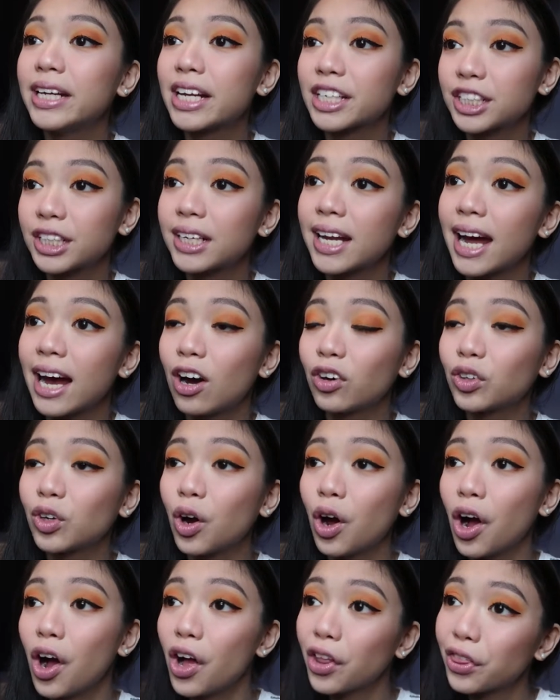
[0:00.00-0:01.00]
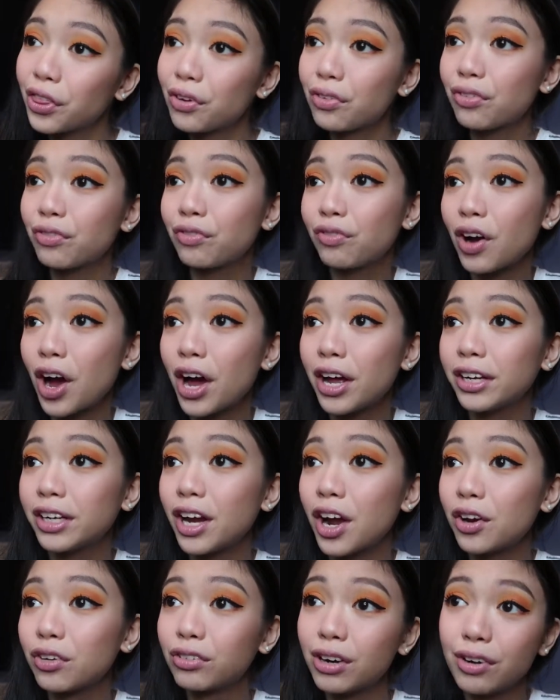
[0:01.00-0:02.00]
dishing out all the fun
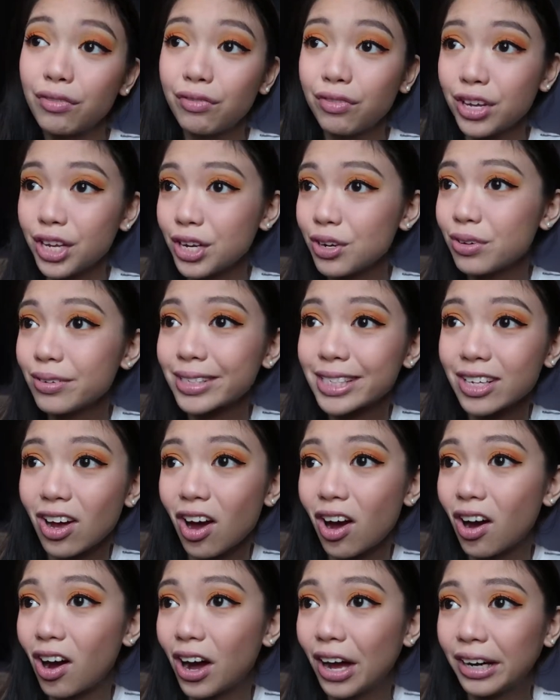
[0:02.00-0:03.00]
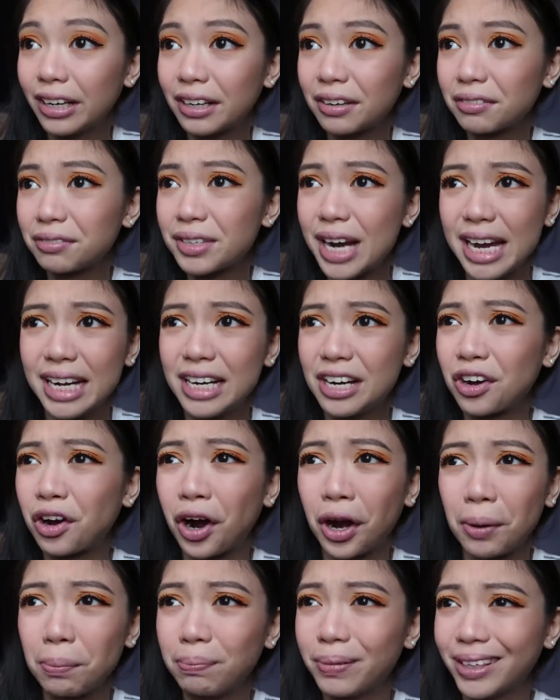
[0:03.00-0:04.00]
reviews on red
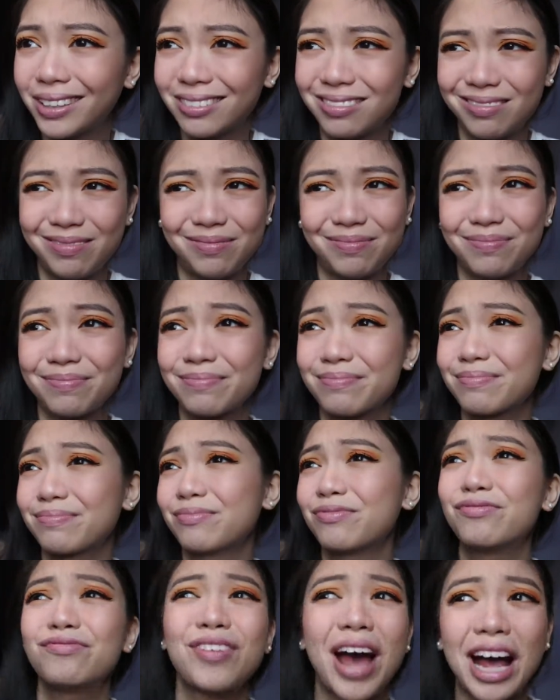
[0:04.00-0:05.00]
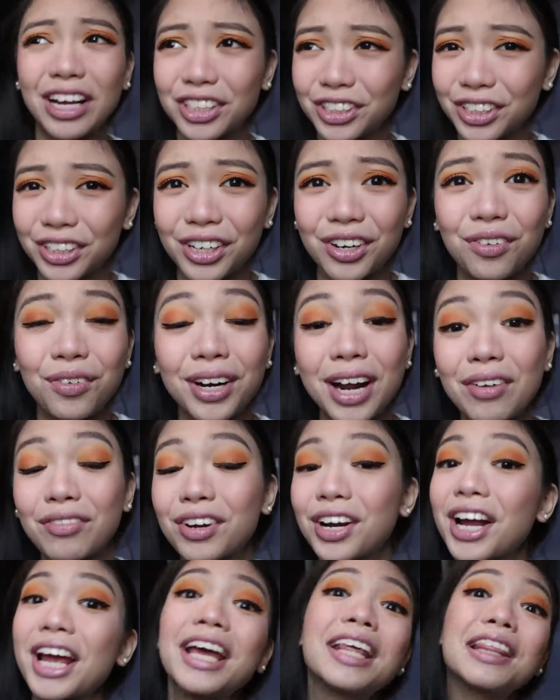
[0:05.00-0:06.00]
carpet fashion or
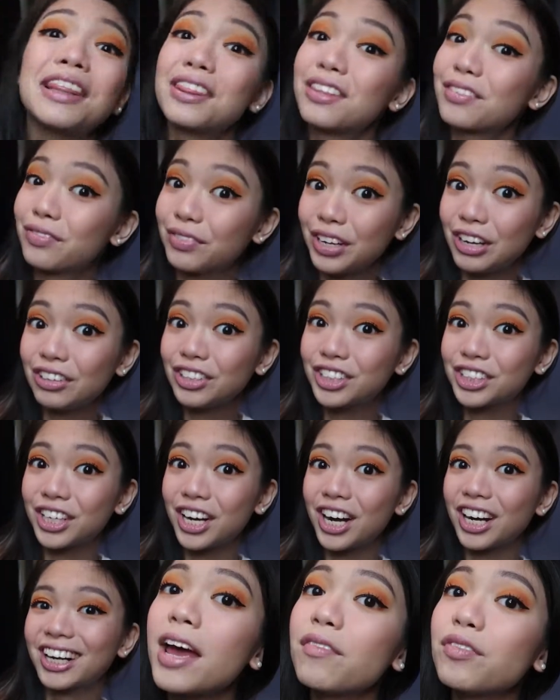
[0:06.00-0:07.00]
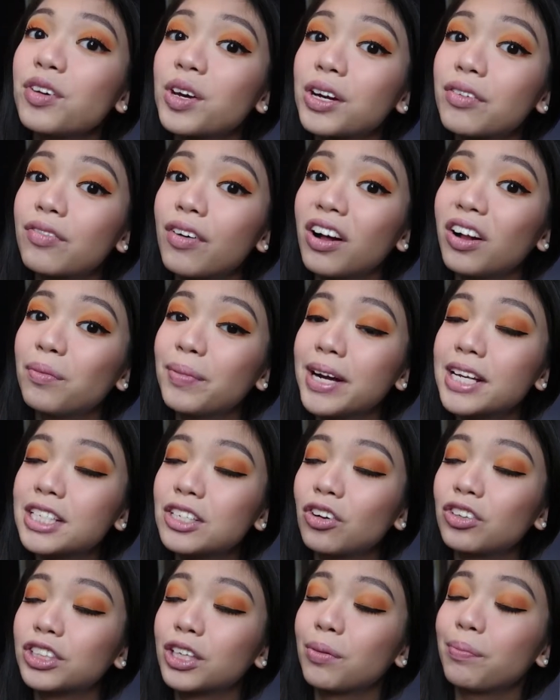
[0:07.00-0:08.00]
whatever in the future. If you want to follow my
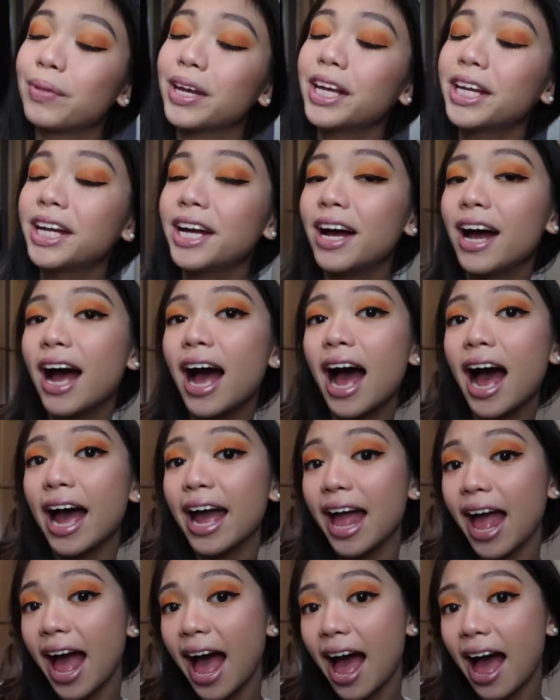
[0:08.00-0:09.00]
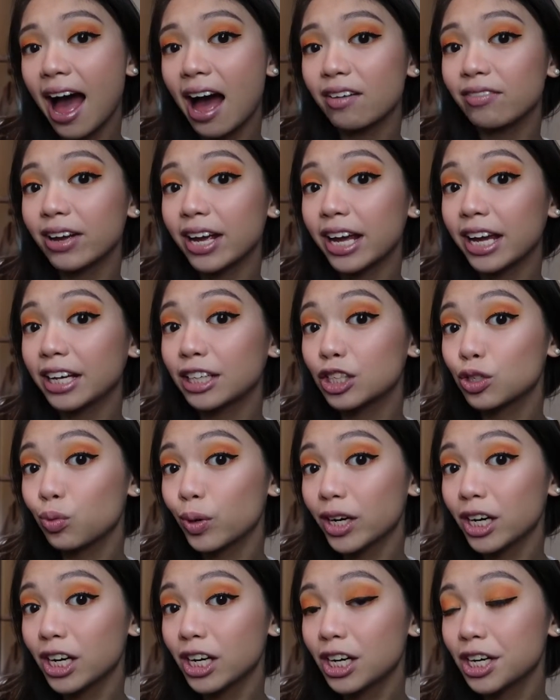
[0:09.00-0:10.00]
social media, I have a
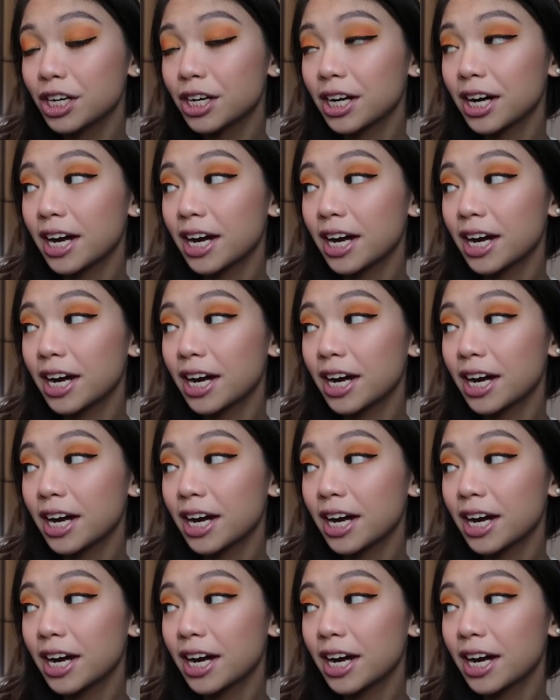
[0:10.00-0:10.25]
Twitter,